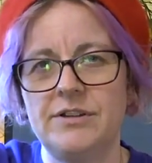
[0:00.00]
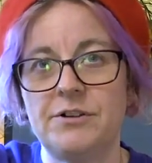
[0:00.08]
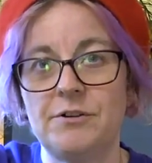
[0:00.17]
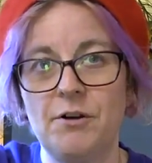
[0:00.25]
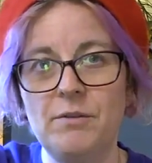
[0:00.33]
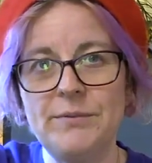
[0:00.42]

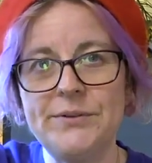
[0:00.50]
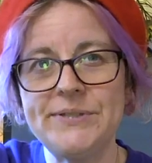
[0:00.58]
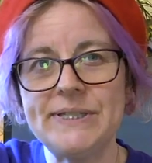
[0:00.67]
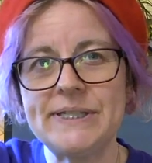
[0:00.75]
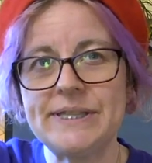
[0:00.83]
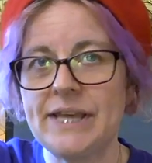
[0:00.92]
You're
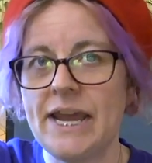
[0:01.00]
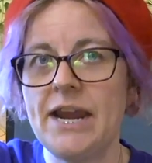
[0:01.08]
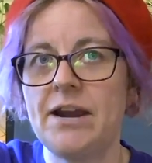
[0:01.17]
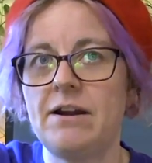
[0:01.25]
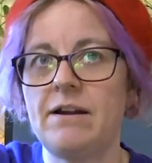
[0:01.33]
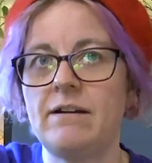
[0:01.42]
almost
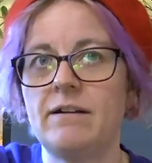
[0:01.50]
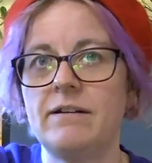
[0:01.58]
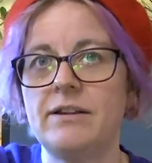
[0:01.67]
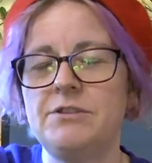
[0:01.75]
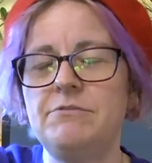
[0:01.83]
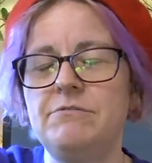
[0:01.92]

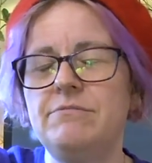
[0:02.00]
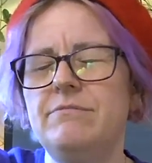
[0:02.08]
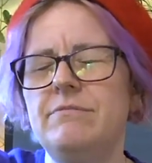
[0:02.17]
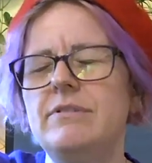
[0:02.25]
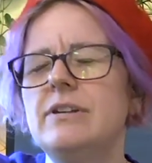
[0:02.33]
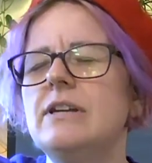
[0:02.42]
there. You
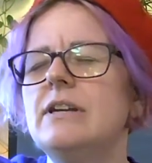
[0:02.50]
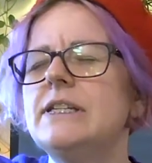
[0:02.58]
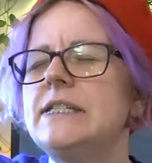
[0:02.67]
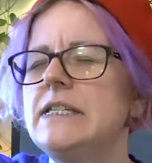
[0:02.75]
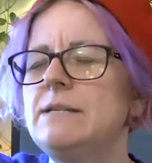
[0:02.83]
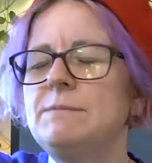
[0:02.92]

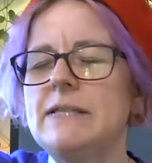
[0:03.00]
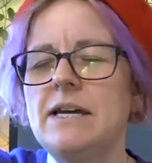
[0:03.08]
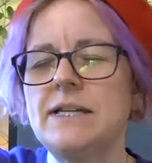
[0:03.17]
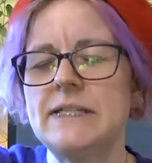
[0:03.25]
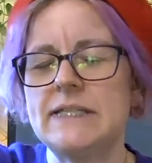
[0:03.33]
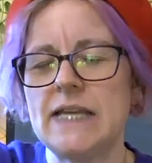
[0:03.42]
deep
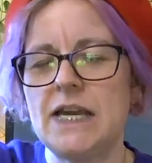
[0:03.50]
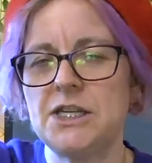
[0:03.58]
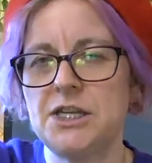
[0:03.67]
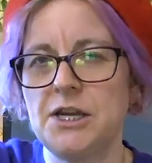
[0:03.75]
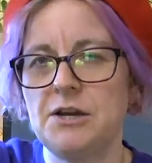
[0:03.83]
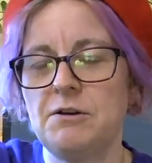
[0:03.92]
down inside
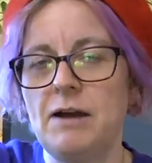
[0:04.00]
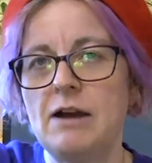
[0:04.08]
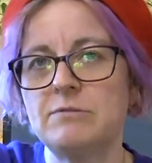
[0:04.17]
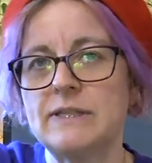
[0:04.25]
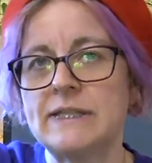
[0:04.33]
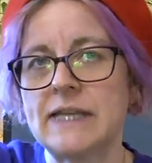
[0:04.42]
know,
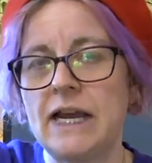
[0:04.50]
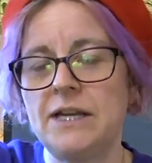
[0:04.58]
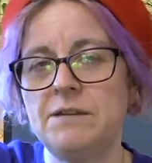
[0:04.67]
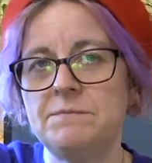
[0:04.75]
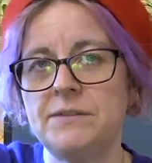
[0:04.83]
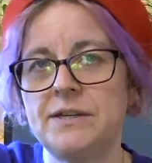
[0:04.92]

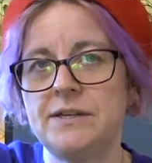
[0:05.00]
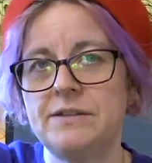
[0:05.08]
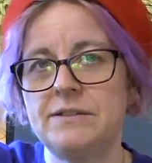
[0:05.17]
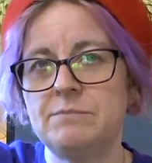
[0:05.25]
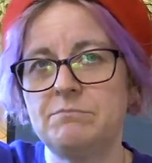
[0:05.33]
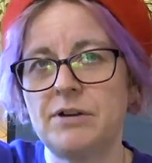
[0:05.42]
outside of
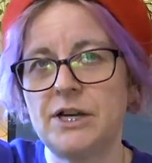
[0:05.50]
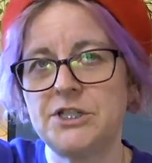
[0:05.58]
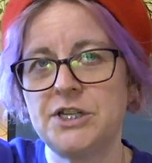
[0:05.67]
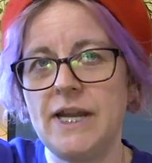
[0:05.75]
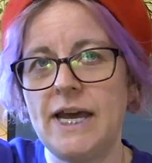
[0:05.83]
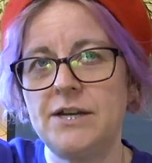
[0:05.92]
the
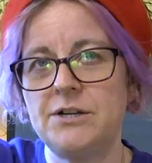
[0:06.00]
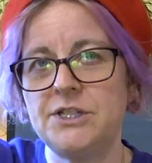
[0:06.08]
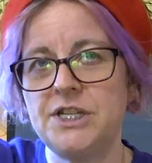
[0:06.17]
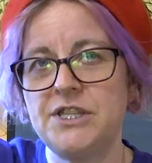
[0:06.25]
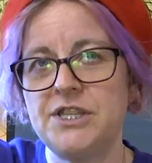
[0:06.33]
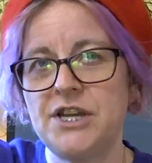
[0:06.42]
depression
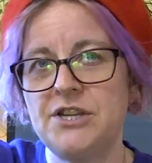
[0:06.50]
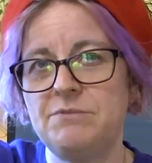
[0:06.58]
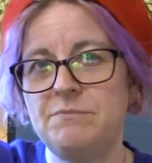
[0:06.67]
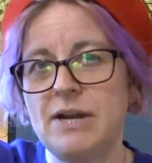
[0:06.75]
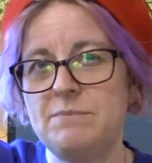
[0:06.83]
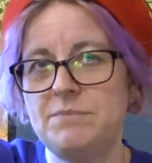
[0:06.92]
energy that
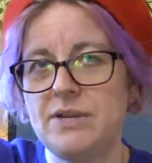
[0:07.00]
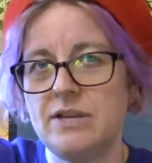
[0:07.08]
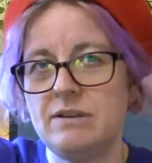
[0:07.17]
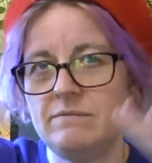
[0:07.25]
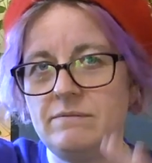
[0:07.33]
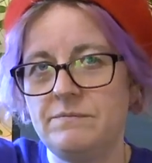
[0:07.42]
you might
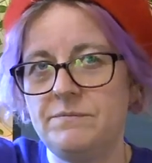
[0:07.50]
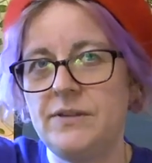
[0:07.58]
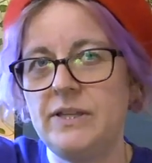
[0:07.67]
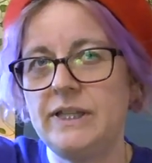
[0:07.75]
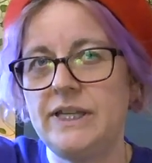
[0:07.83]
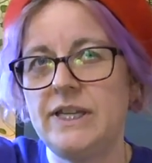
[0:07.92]
be
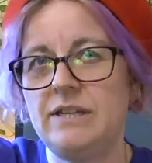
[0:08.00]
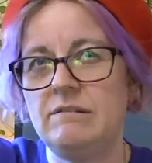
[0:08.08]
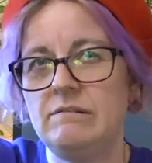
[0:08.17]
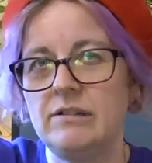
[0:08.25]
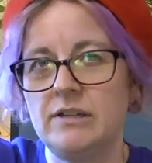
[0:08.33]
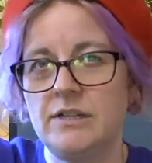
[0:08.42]

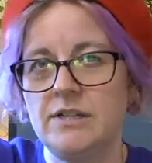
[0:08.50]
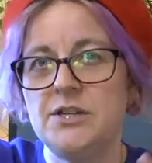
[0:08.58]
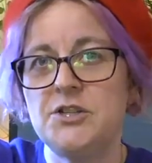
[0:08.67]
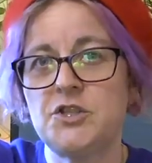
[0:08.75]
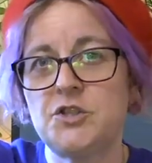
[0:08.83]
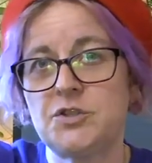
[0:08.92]
feeling
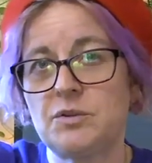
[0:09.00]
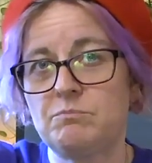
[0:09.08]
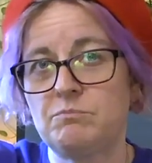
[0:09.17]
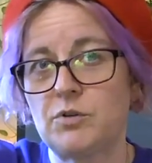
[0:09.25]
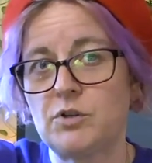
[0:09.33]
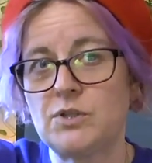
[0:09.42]

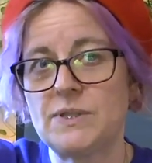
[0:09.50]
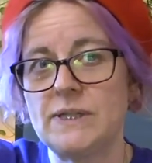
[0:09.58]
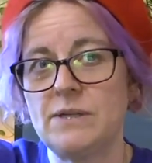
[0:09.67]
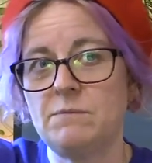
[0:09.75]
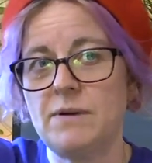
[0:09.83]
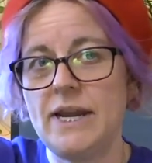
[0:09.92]
submersed
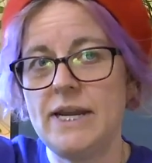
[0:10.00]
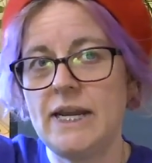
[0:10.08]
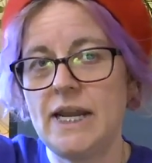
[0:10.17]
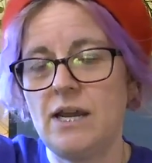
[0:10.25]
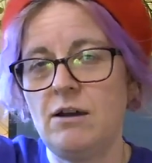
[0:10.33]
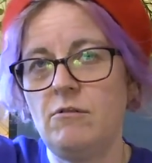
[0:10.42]
in right
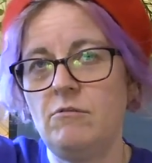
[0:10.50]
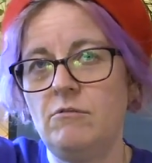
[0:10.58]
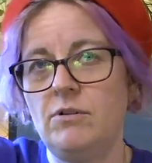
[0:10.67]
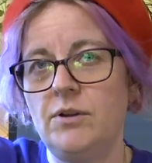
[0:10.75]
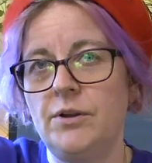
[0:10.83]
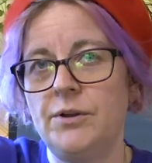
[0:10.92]

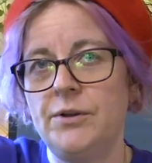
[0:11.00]
now,